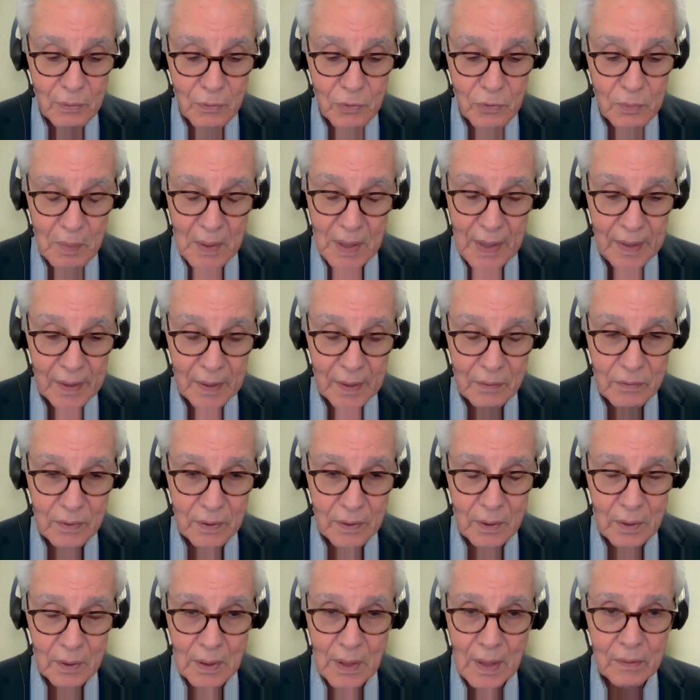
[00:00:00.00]
who's buying a
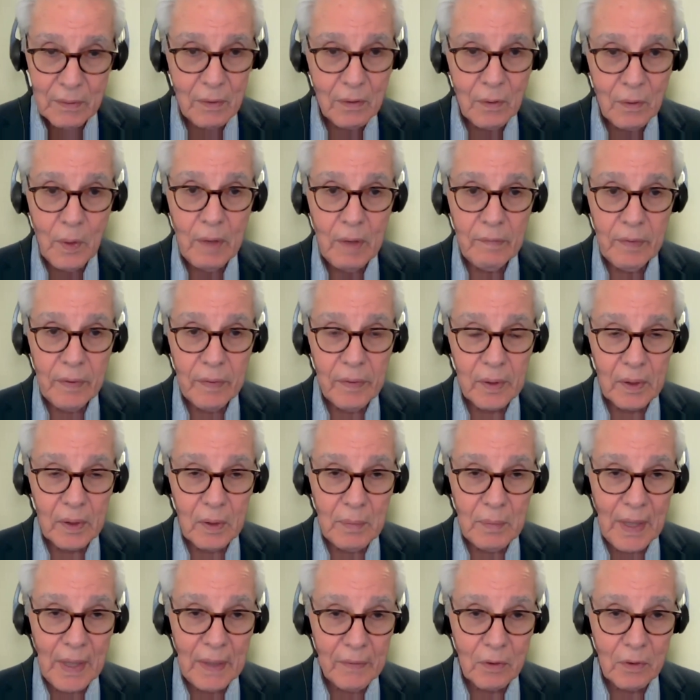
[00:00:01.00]
ticket not to know everything
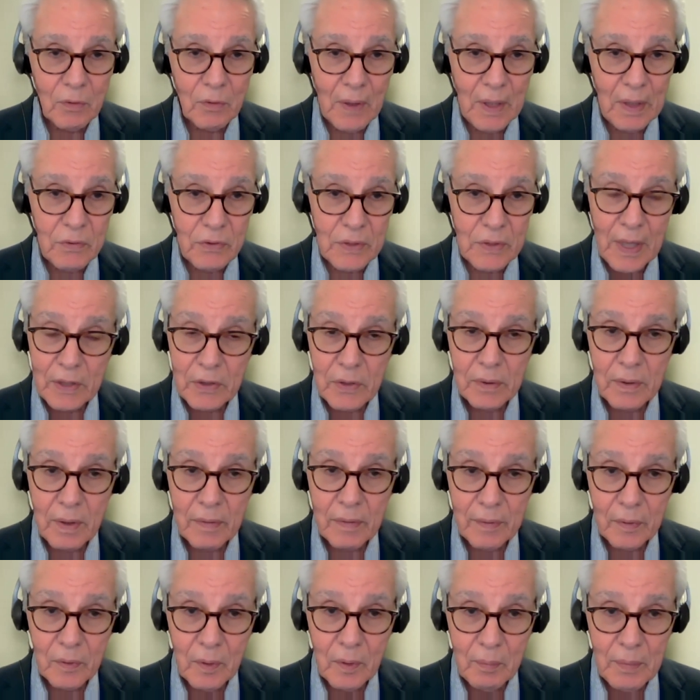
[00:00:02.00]
about the transaction
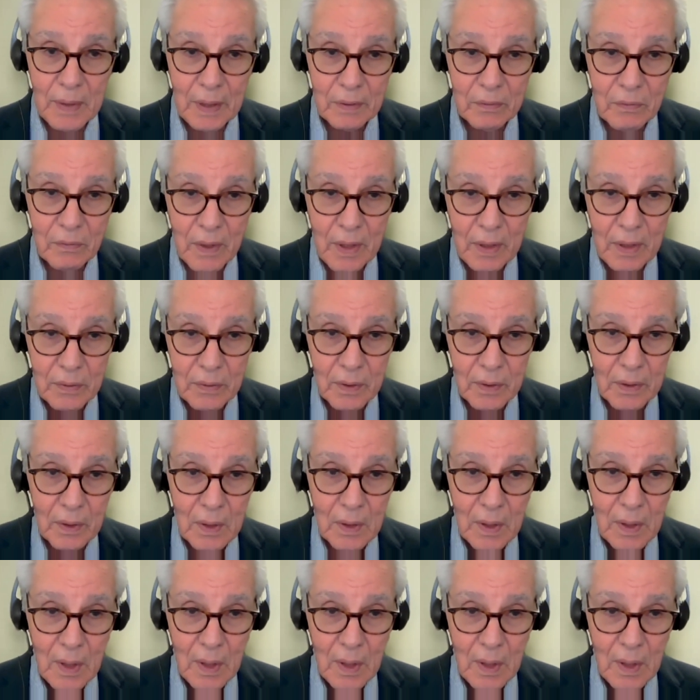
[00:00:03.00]
that they're about to enter.